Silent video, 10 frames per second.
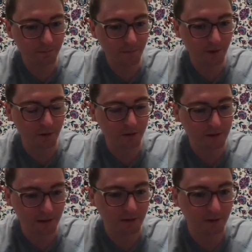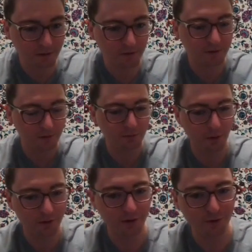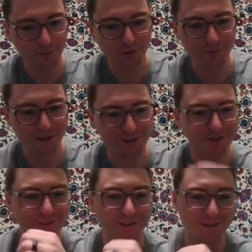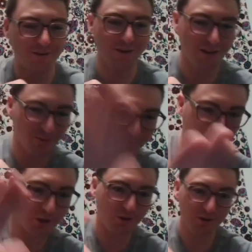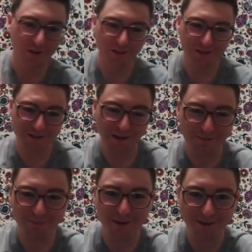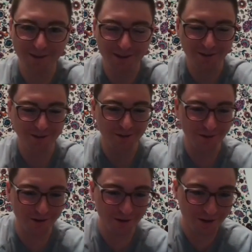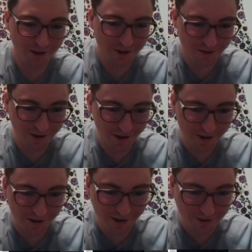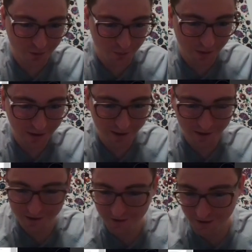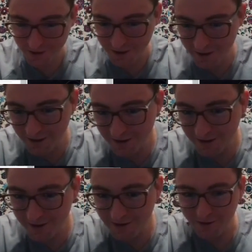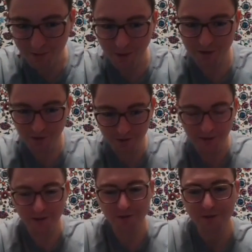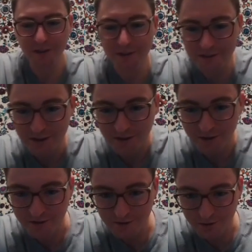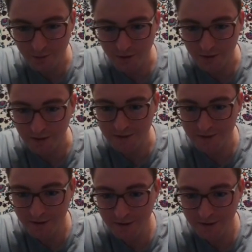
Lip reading: It looks like they took the front emblem actually and slapped that thing onto the hot hatch and back there. I do like those ice taillights though, pretty nice.